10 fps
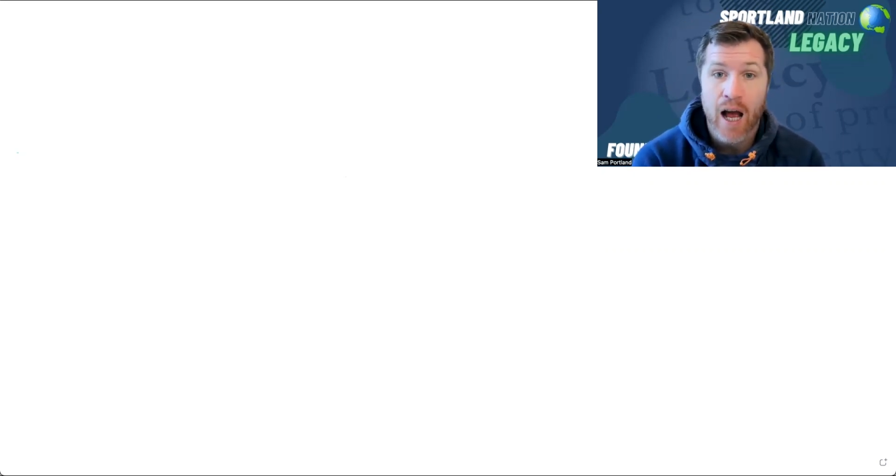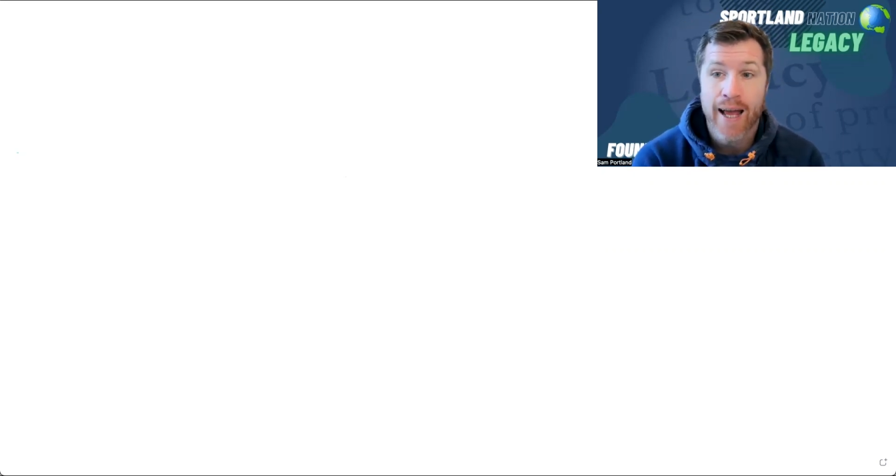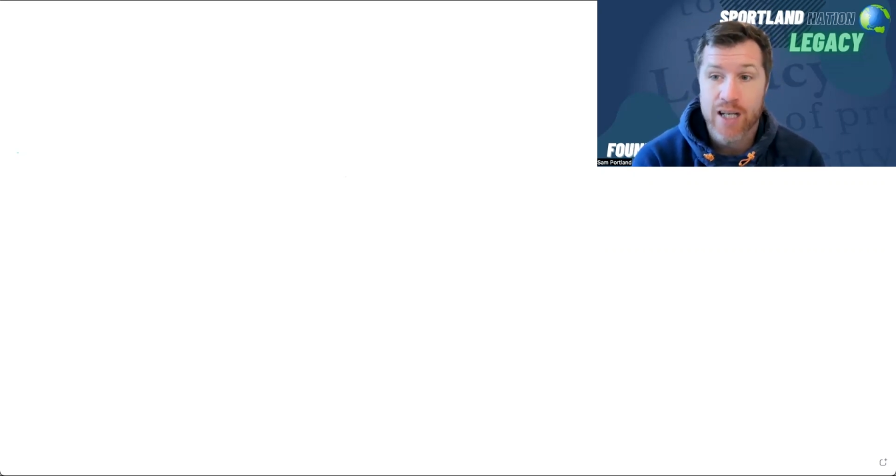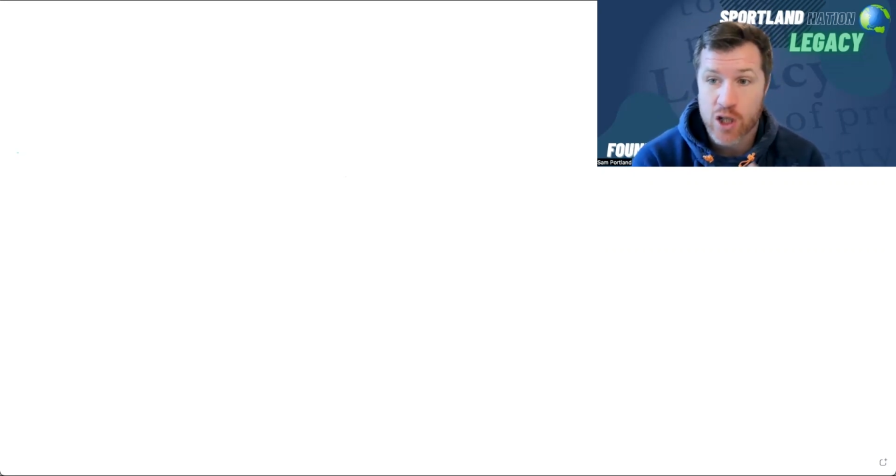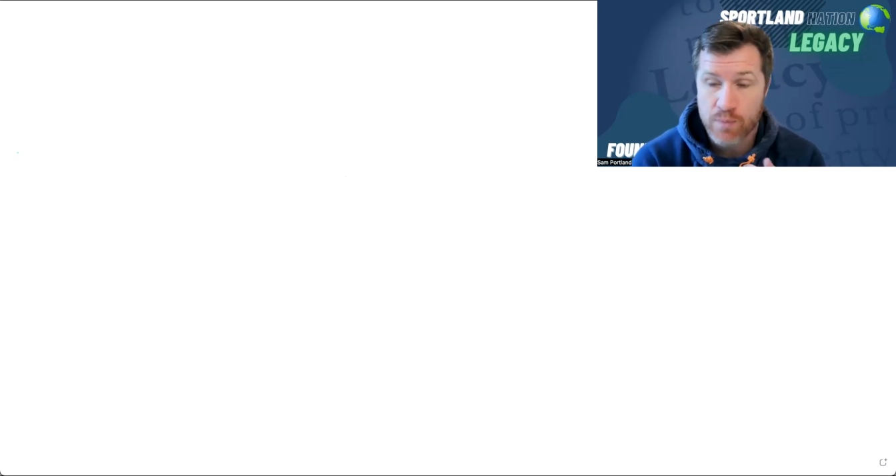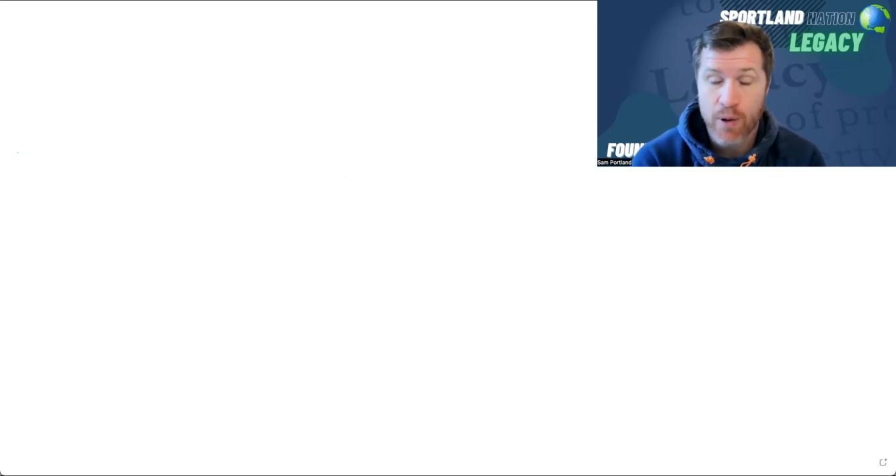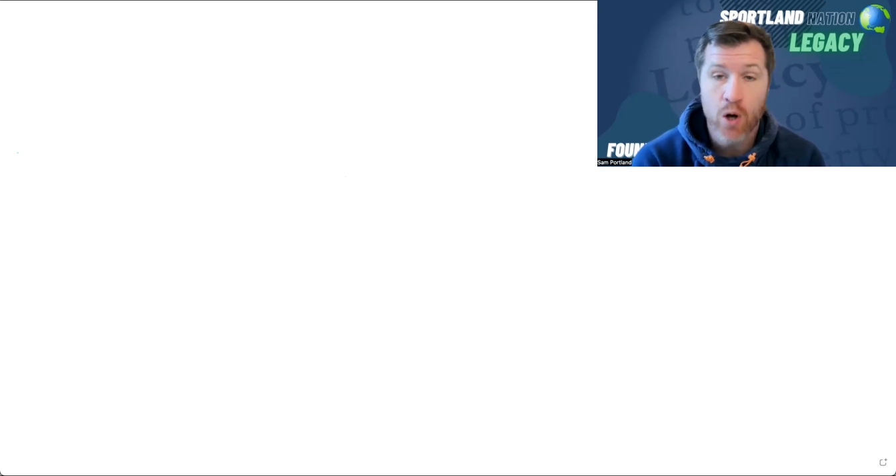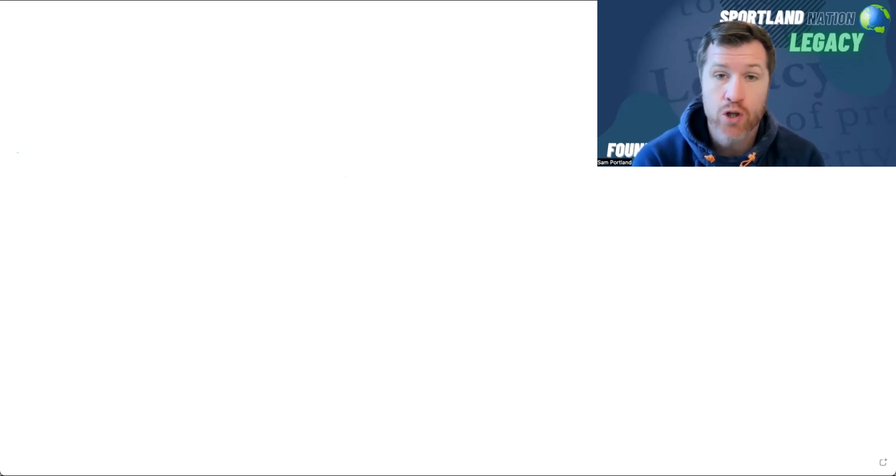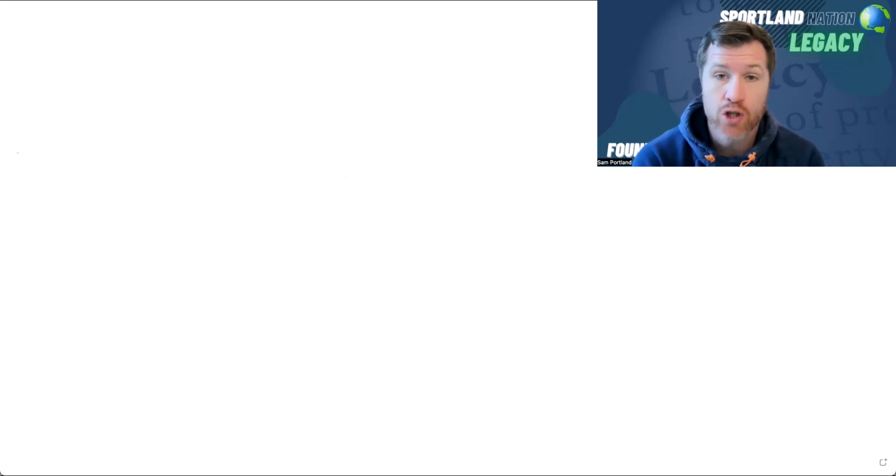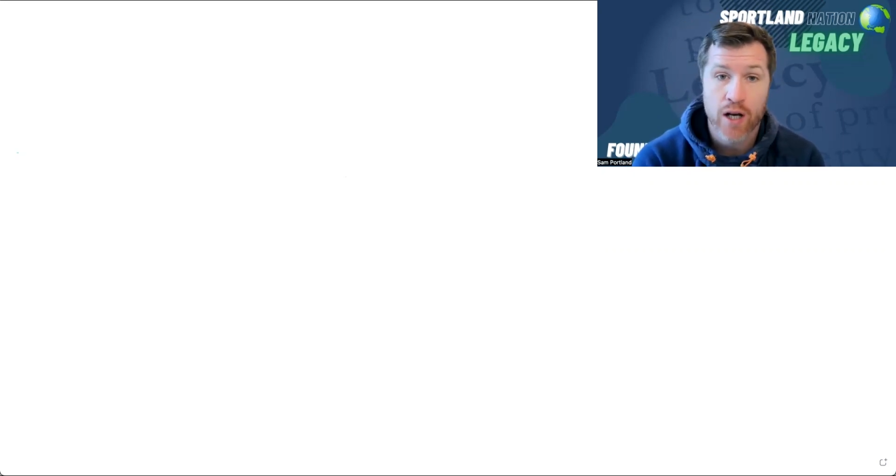
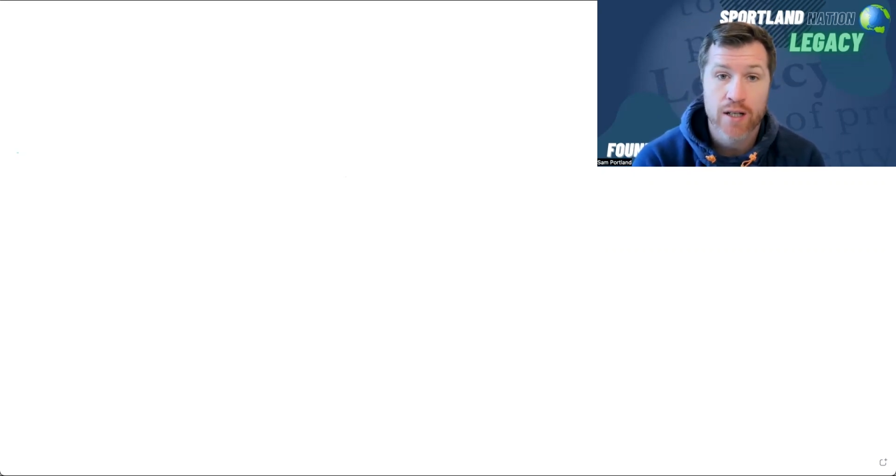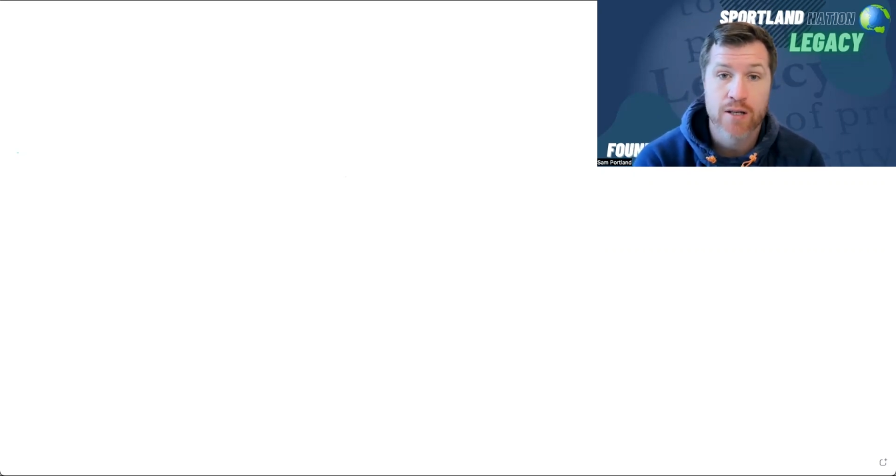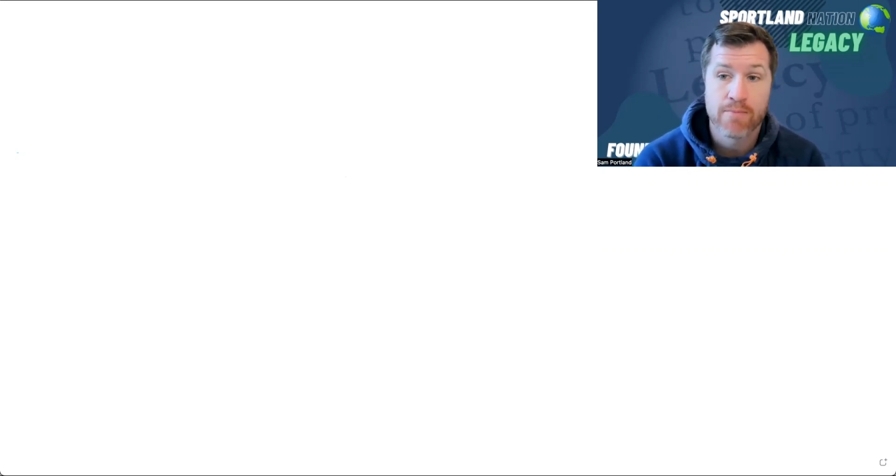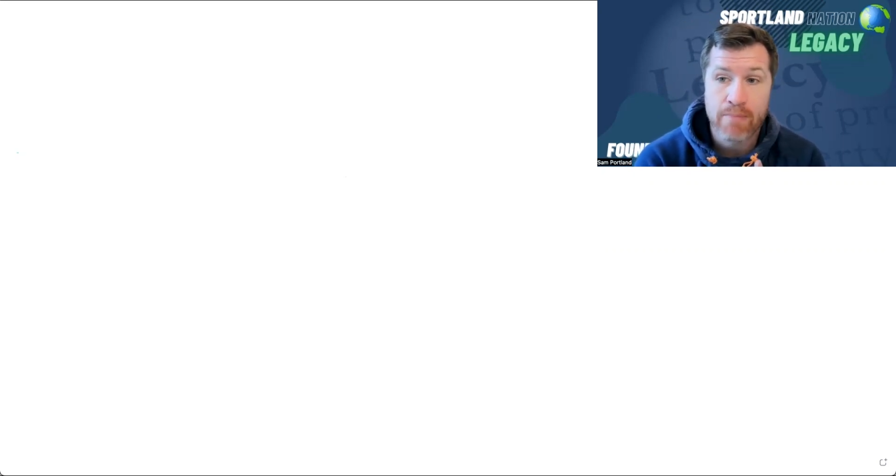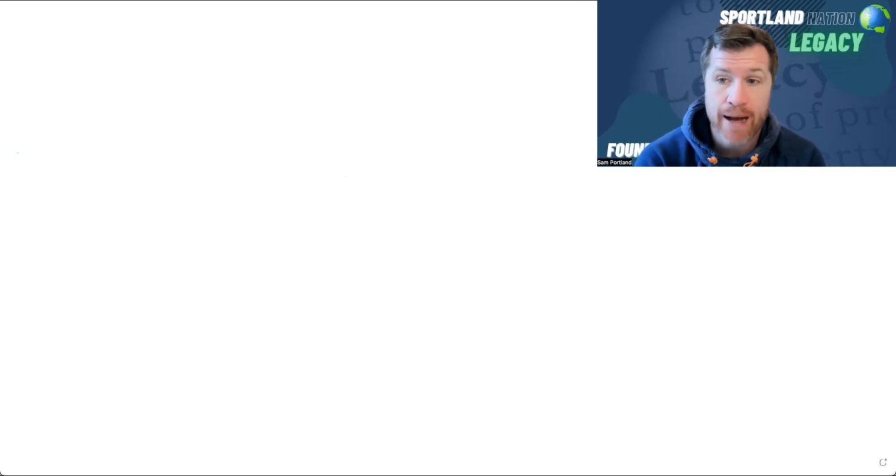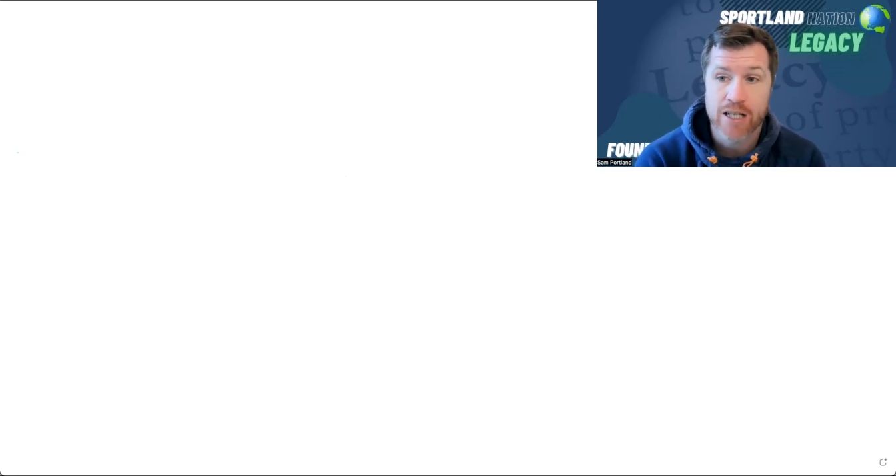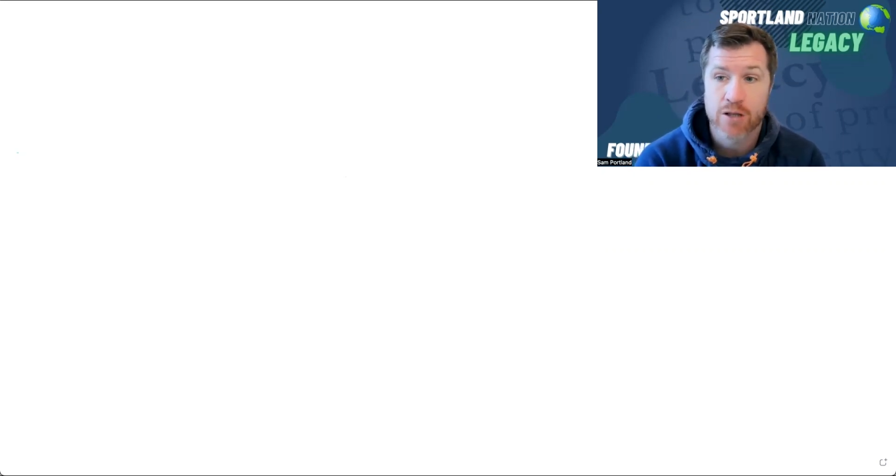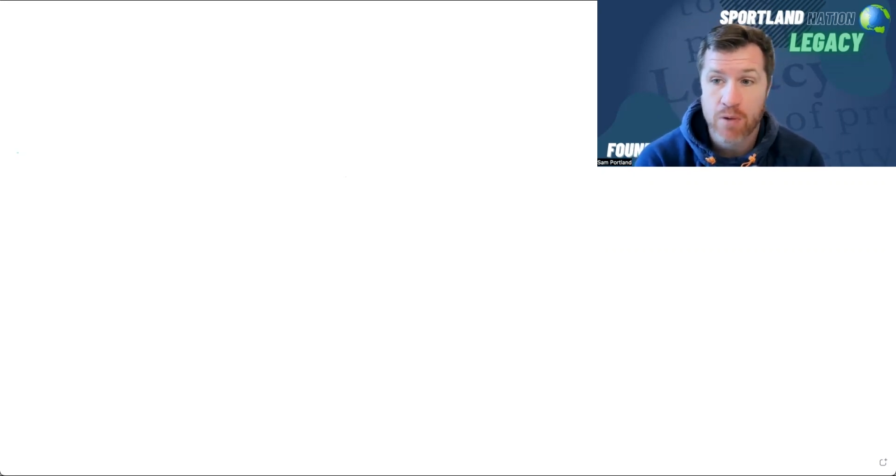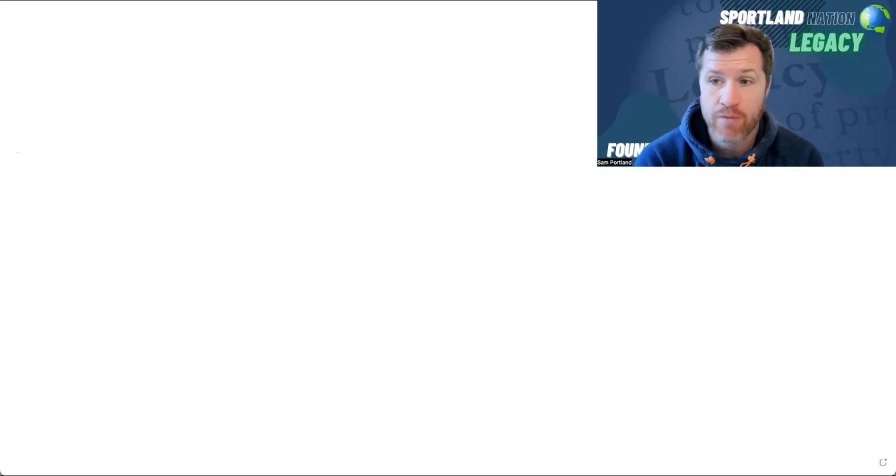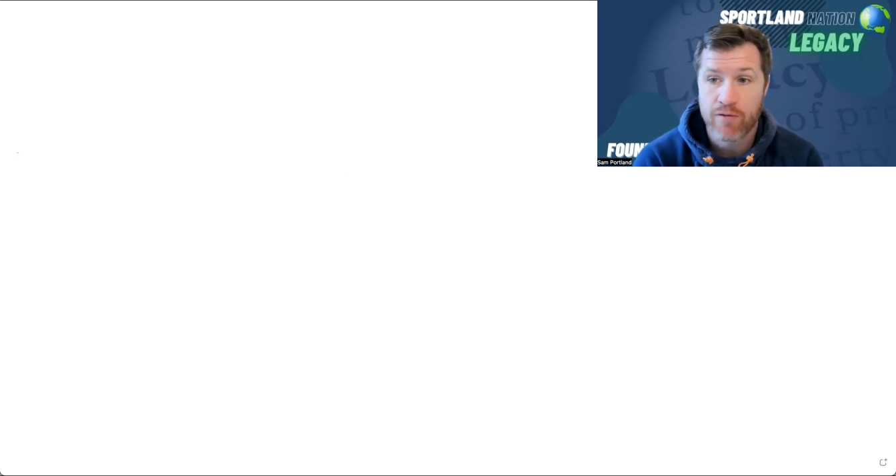exposure to
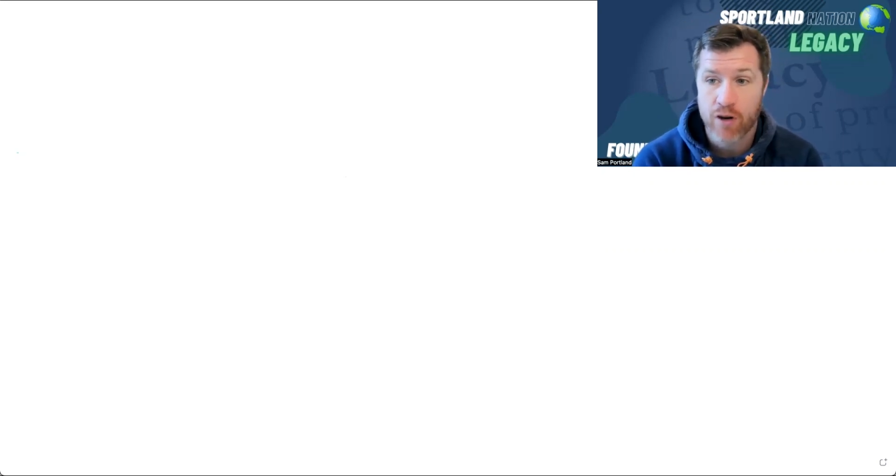maximum